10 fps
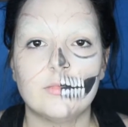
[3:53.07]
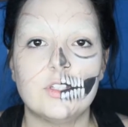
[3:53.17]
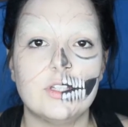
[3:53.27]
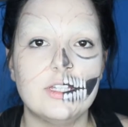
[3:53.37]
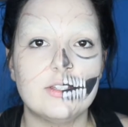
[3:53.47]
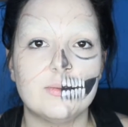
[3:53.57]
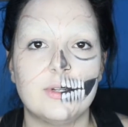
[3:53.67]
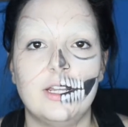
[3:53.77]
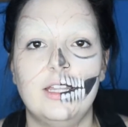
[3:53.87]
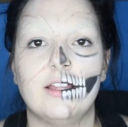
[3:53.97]
So this is
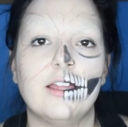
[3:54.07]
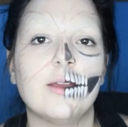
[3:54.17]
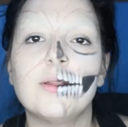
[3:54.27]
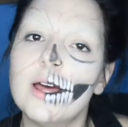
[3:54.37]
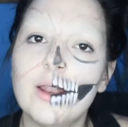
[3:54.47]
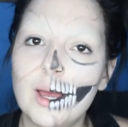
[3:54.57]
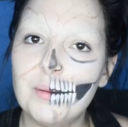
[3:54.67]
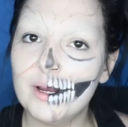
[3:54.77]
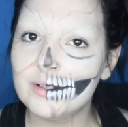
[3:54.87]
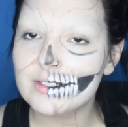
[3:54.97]
what I'd look like without
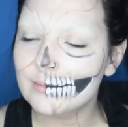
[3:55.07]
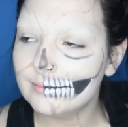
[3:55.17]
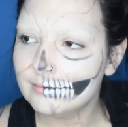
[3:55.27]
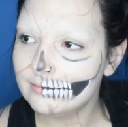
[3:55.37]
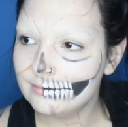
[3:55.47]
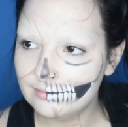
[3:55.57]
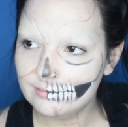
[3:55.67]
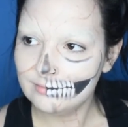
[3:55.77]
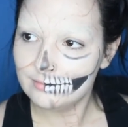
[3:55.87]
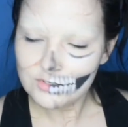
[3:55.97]
eyebrows.
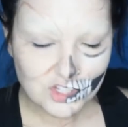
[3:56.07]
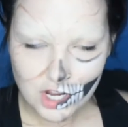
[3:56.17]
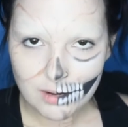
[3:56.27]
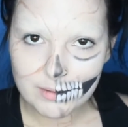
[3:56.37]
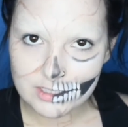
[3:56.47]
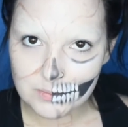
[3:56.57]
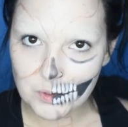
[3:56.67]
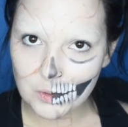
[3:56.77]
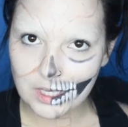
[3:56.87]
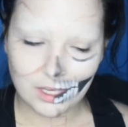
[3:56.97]
Talk about
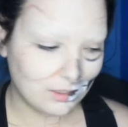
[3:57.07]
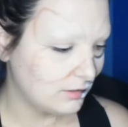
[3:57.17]
spooky.